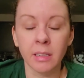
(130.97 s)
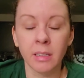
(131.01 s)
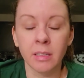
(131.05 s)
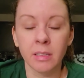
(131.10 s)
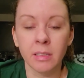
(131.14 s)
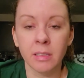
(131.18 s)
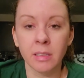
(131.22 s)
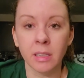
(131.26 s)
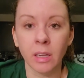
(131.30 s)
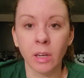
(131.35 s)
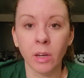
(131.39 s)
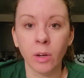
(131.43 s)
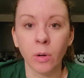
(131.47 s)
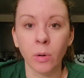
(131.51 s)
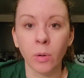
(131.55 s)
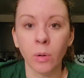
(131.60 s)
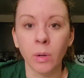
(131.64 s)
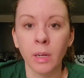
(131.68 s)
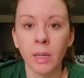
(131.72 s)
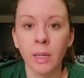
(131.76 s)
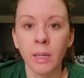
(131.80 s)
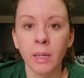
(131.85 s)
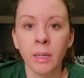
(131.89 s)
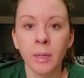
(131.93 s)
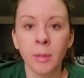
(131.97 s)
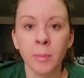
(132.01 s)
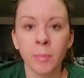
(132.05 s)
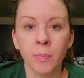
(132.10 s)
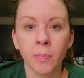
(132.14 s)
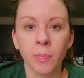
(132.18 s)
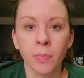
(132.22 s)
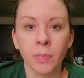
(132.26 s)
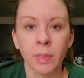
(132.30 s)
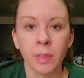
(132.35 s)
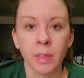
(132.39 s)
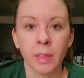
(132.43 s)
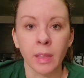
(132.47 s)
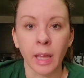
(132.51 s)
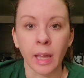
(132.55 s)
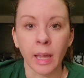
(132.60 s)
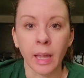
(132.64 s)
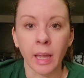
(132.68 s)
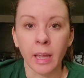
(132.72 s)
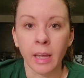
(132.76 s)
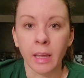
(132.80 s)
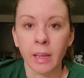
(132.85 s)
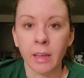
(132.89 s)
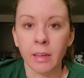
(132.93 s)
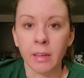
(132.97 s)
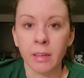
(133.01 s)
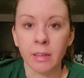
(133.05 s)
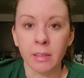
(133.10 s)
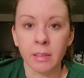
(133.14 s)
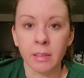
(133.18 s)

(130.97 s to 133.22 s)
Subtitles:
So the